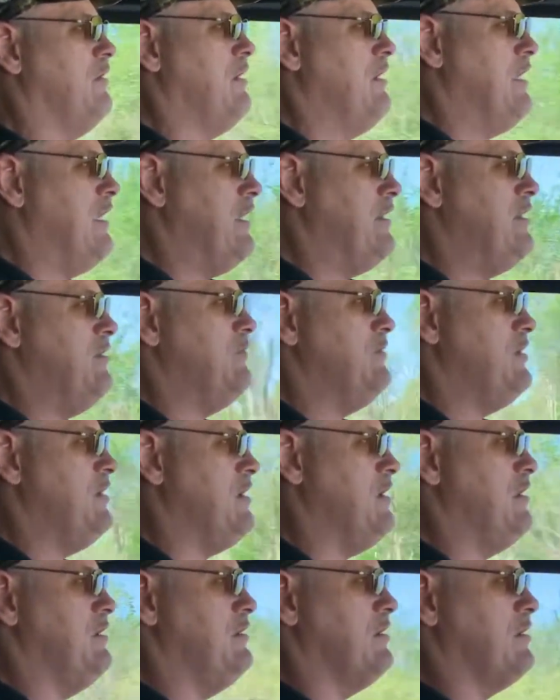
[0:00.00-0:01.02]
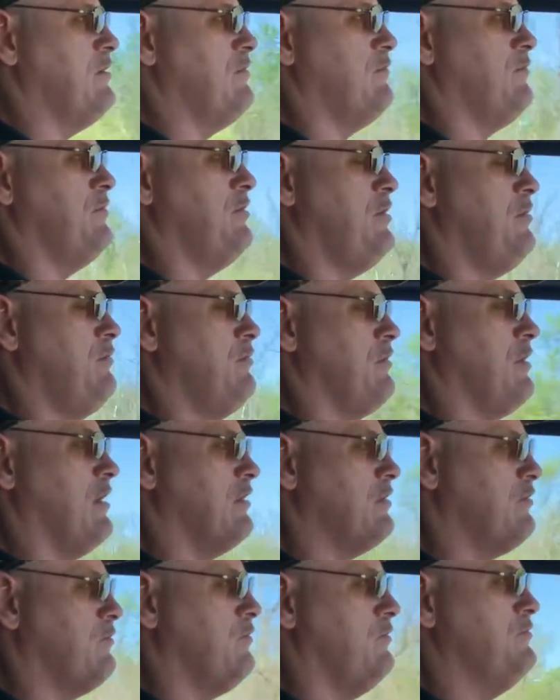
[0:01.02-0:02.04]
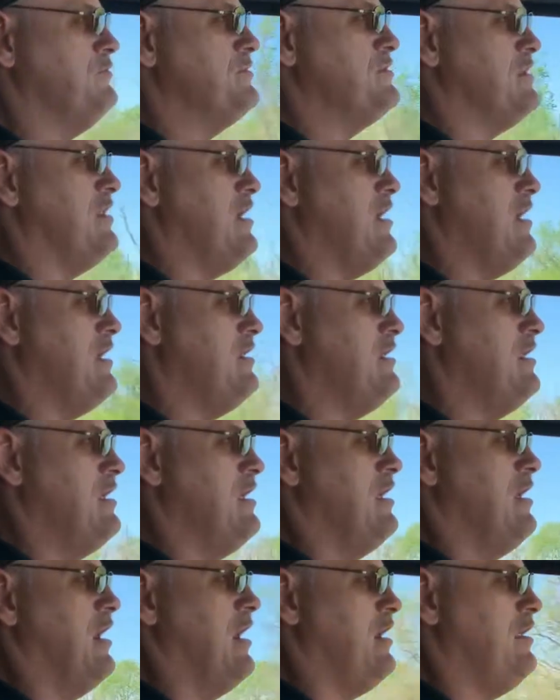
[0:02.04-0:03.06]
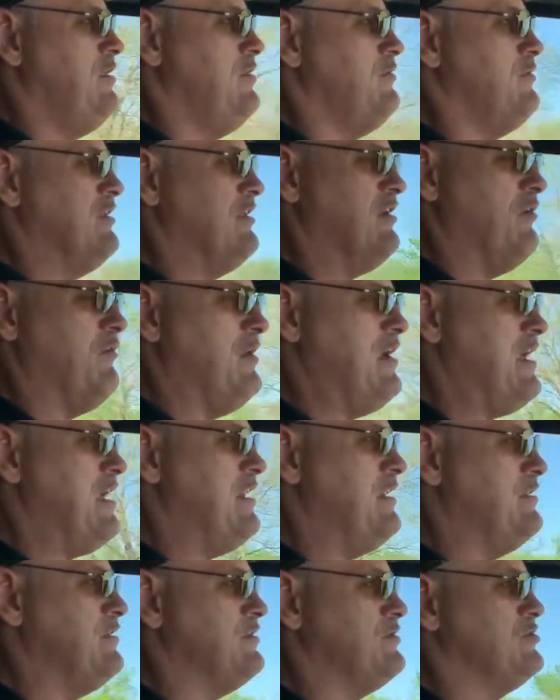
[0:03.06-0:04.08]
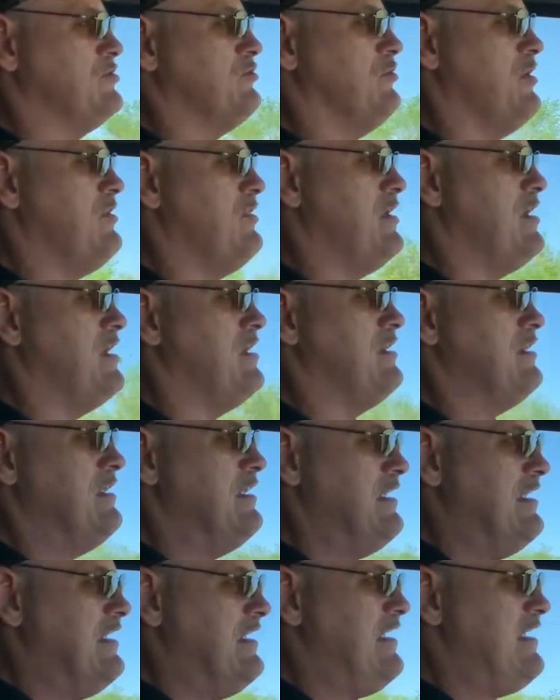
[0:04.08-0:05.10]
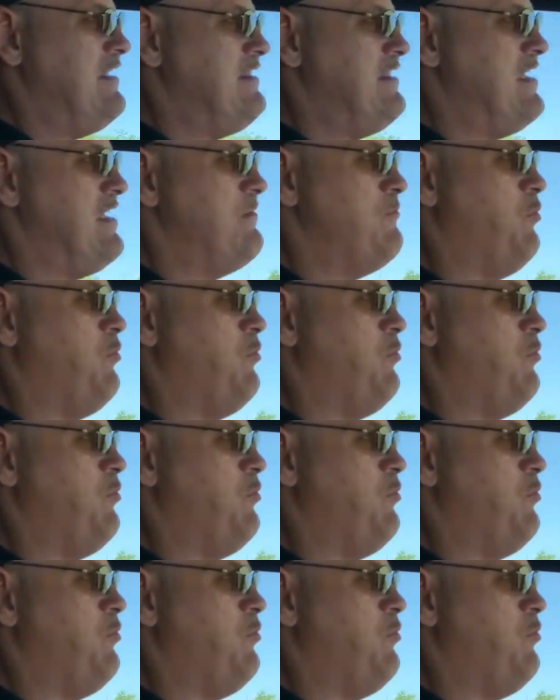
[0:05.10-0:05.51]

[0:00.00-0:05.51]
And then when you get on the cruise line, you can go ahead and enjoy that in that